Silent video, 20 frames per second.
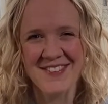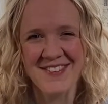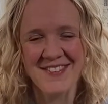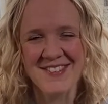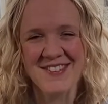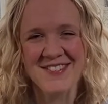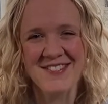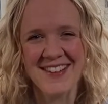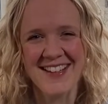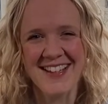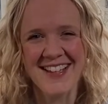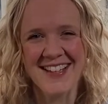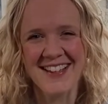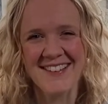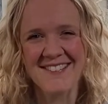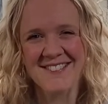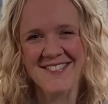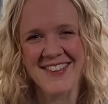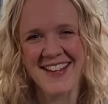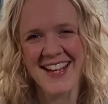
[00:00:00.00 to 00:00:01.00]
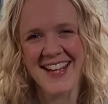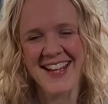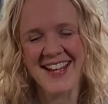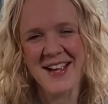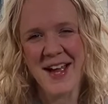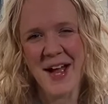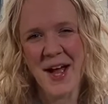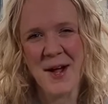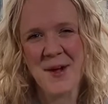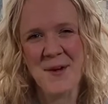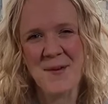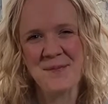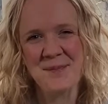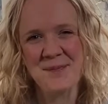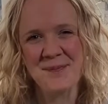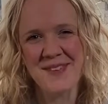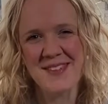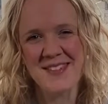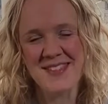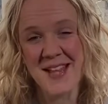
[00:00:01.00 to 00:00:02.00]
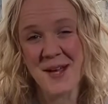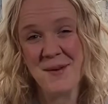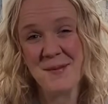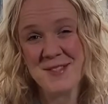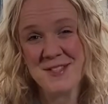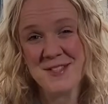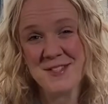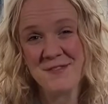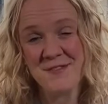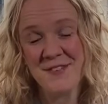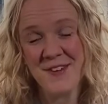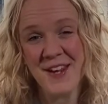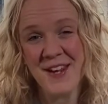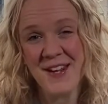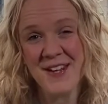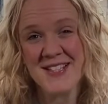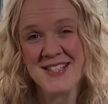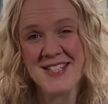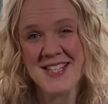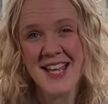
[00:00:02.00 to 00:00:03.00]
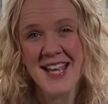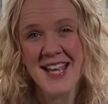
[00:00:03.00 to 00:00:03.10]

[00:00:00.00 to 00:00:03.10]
It was really lovely. So that was the flute.